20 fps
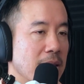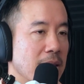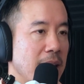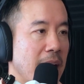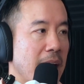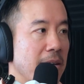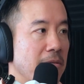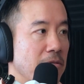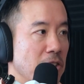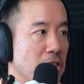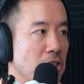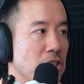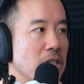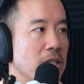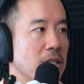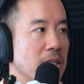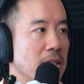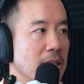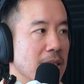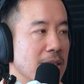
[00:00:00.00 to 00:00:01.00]
that
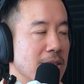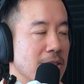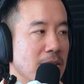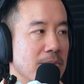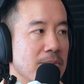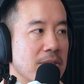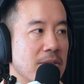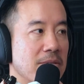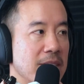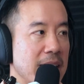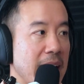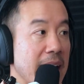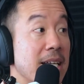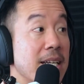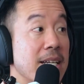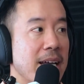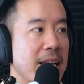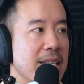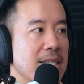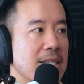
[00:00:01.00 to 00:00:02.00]
vision in terms of
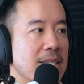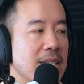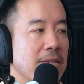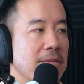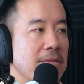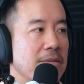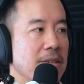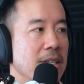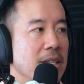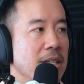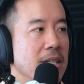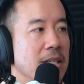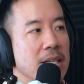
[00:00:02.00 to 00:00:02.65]
day-to-day stuff